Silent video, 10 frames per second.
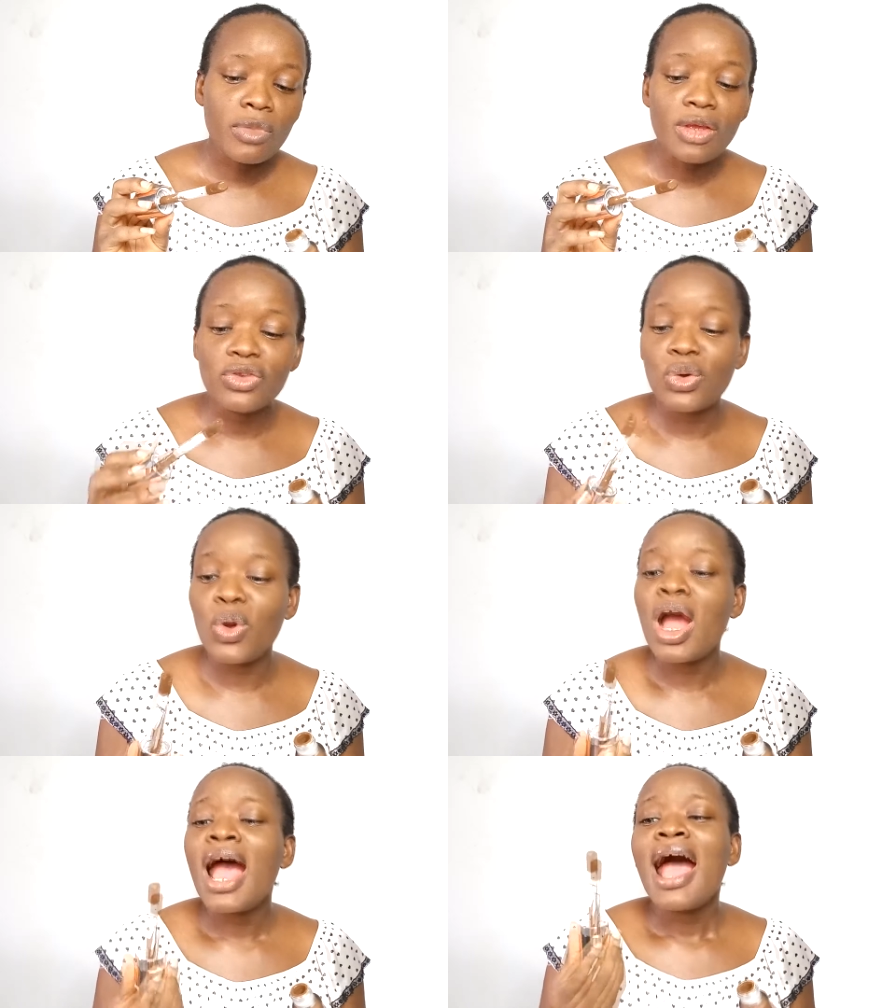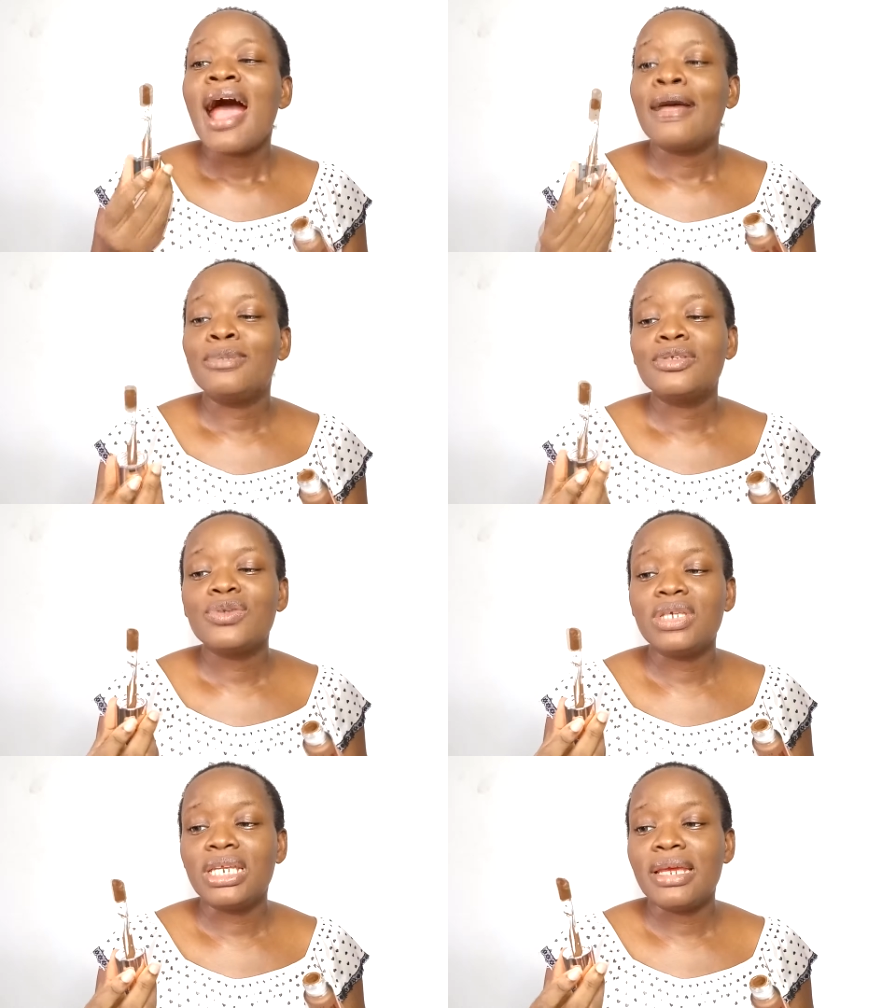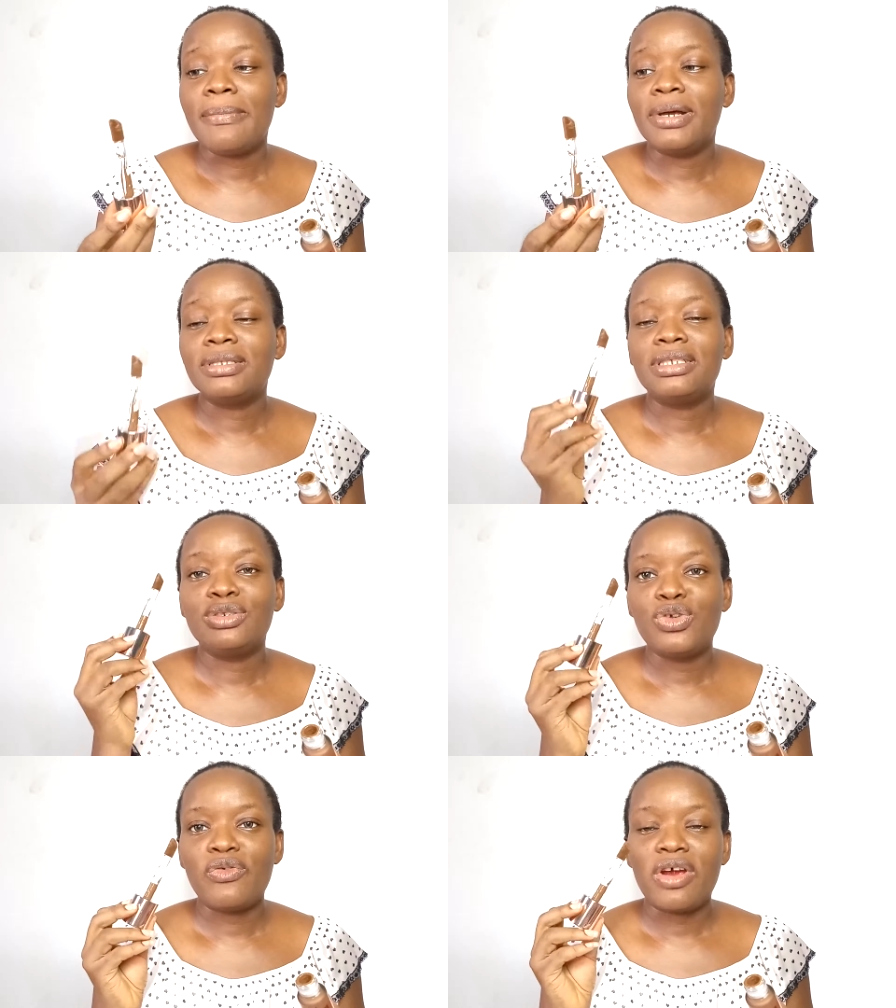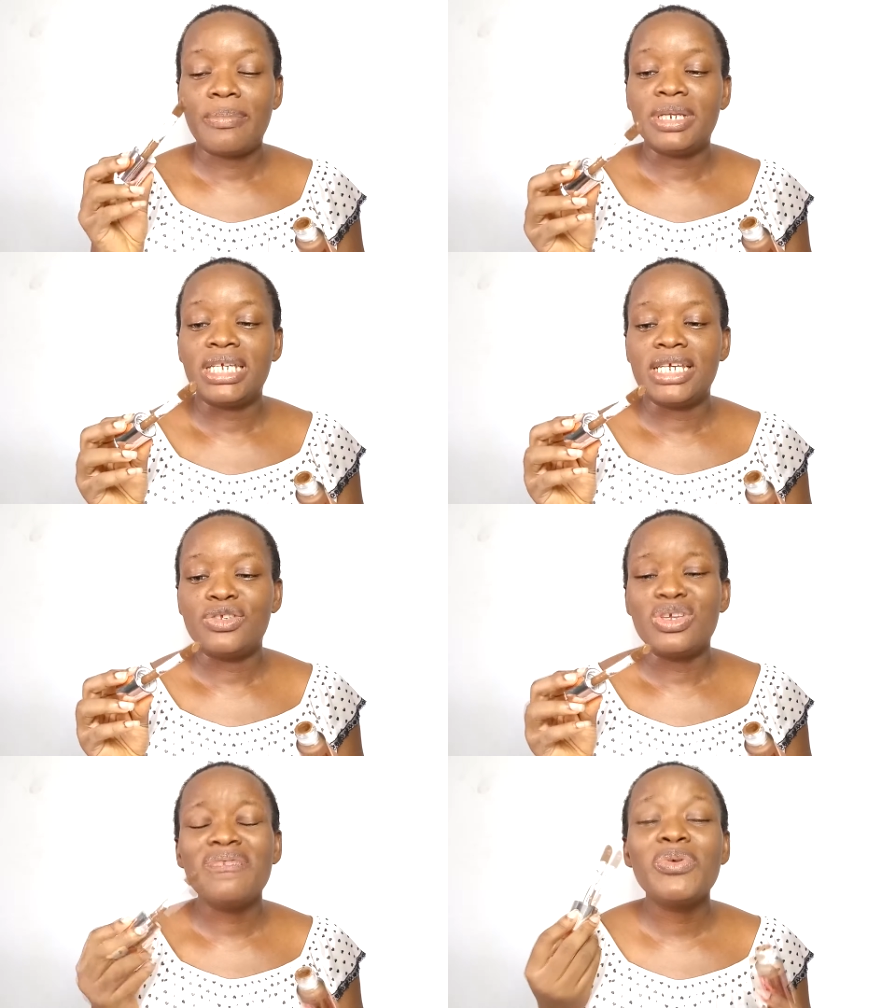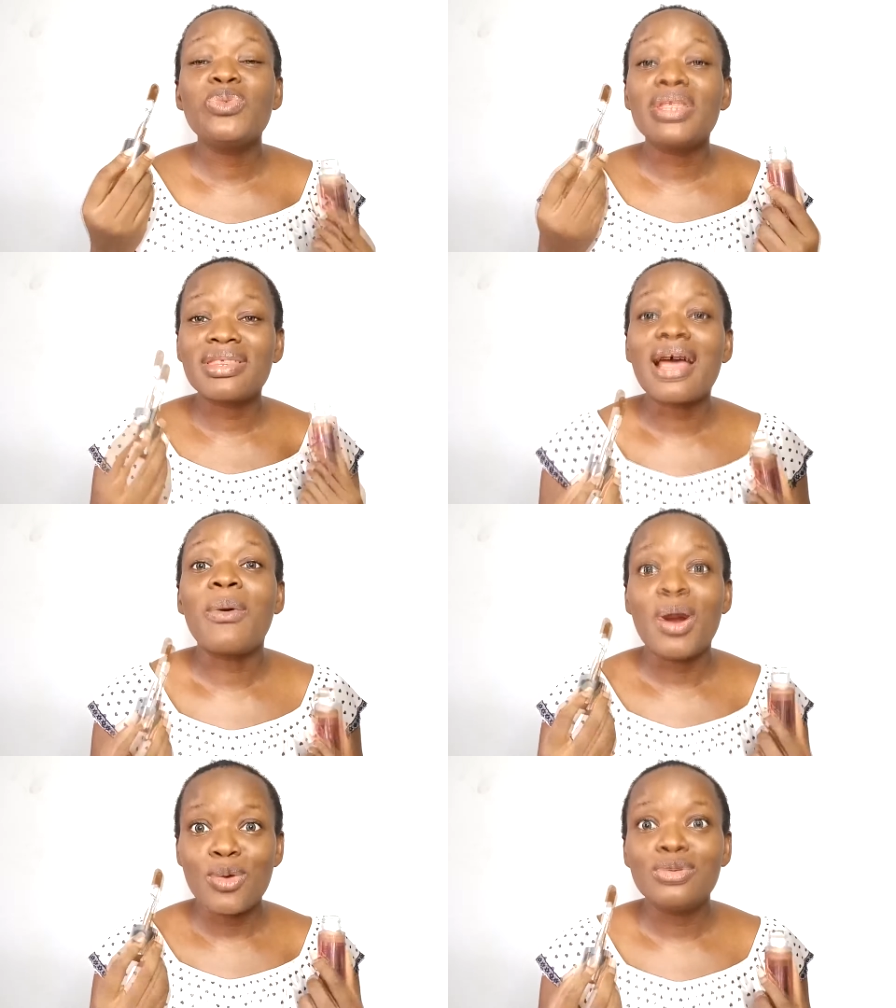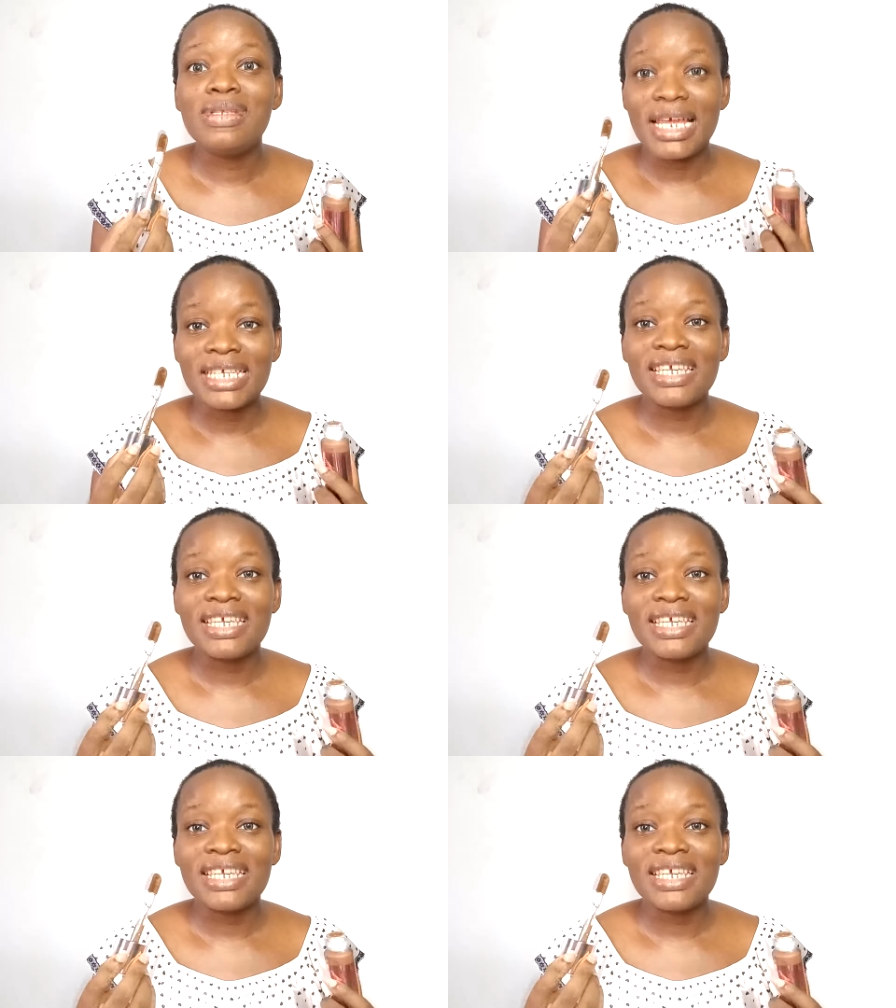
So I'm not so giddy about the doe fur applicator, even with our own, like,